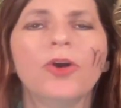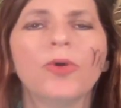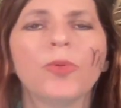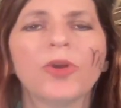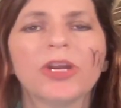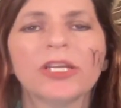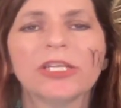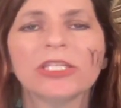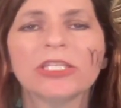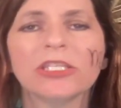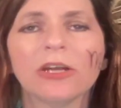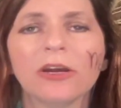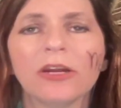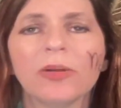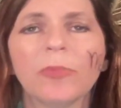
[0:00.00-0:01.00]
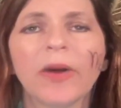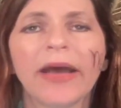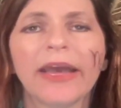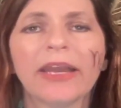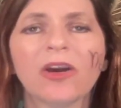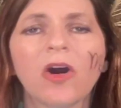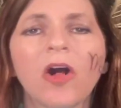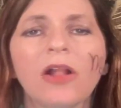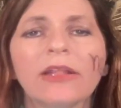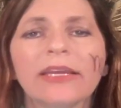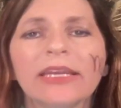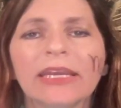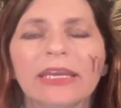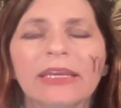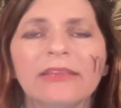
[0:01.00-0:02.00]
we're going to start by
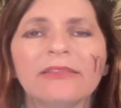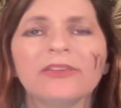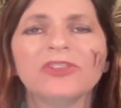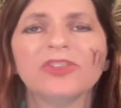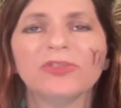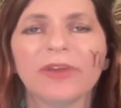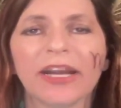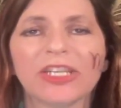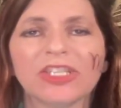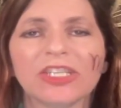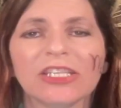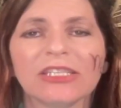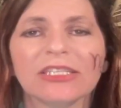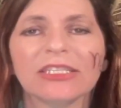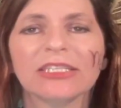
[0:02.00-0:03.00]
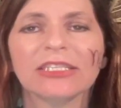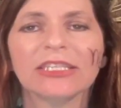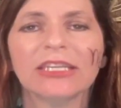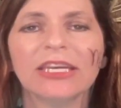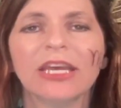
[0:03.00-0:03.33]
calling in the directions.